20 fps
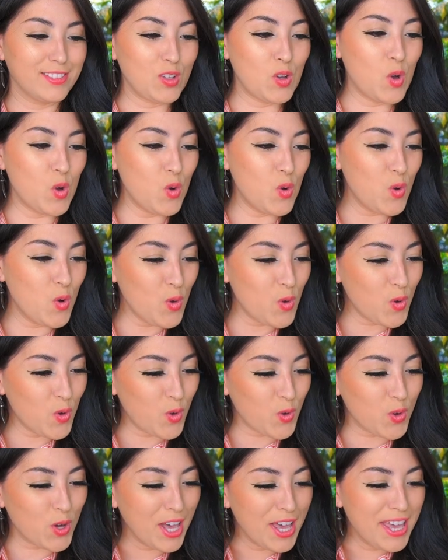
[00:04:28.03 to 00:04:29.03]

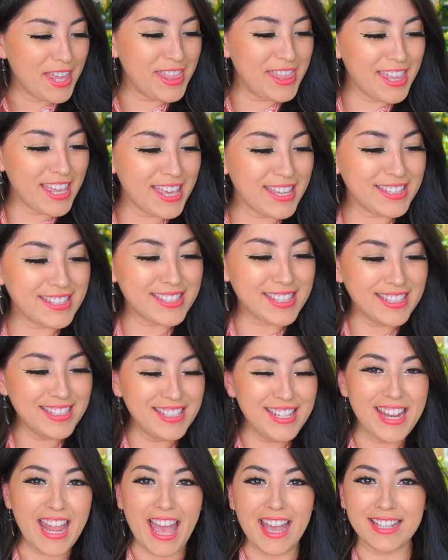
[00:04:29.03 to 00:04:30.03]
Oh, this
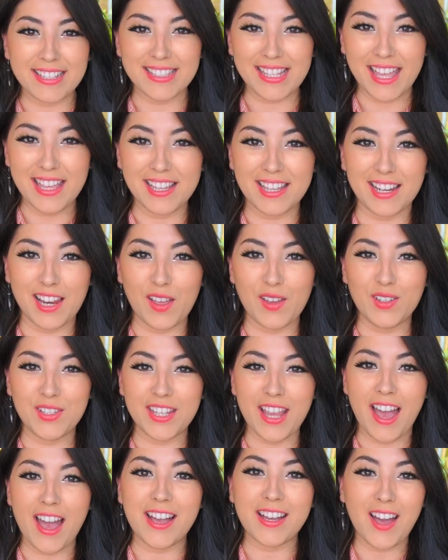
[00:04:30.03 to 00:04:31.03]
next
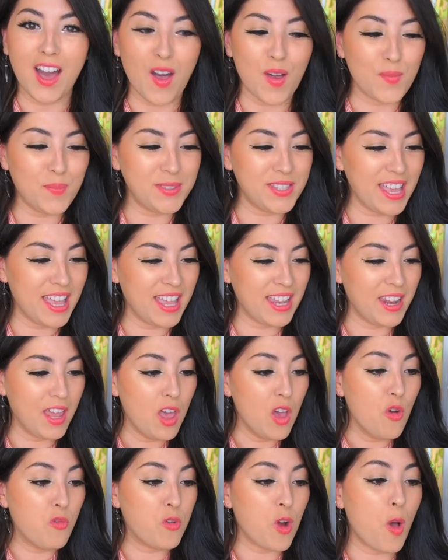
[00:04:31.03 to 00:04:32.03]
enclosure comes in
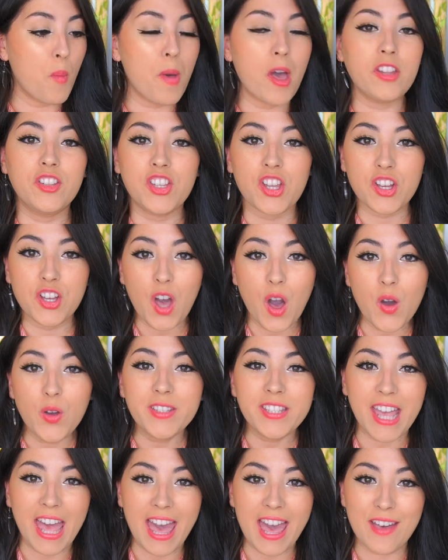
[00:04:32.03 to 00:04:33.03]
from
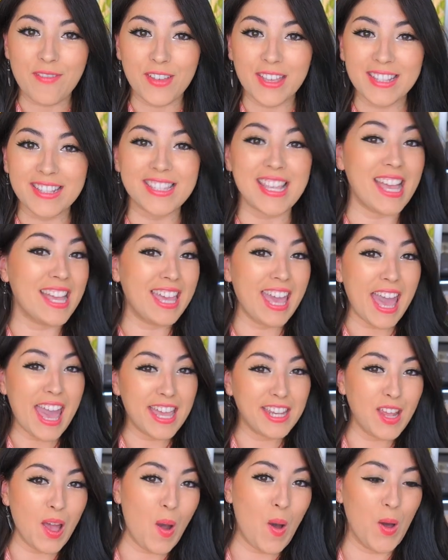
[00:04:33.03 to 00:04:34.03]
Dakota Evans
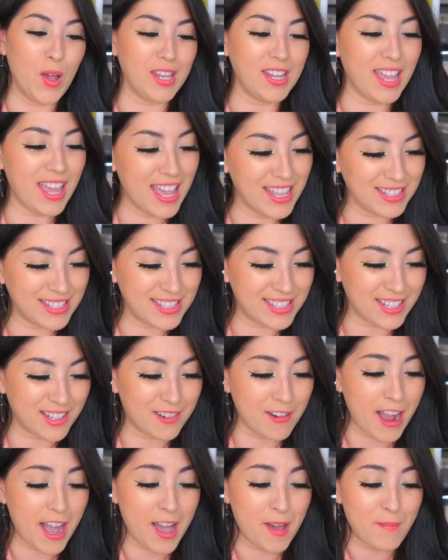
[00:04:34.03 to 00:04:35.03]
again on
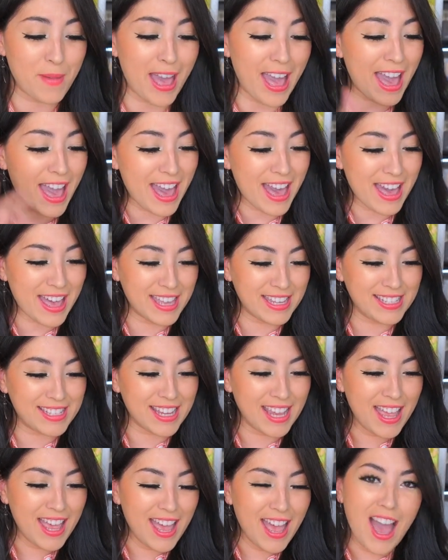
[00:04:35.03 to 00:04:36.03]
Instagram,
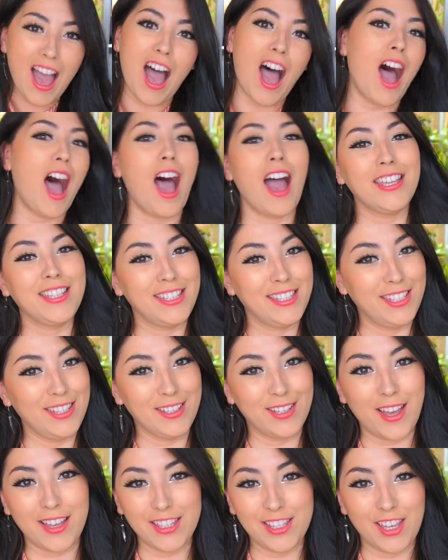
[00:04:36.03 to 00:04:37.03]
and
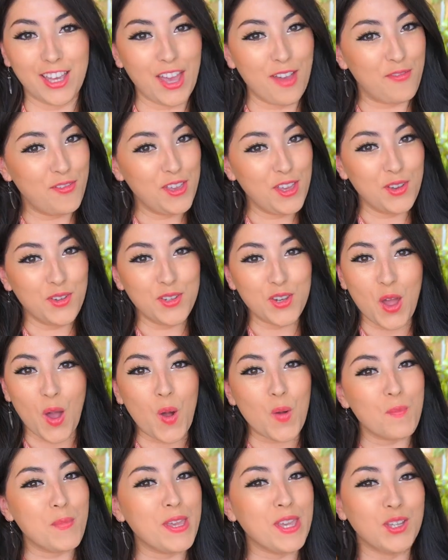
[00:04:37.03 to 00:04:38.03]
if you
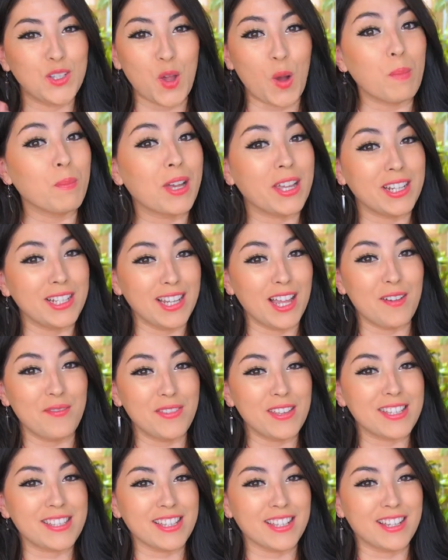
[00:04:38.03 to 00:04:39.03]
know me, you know I'm gonna love this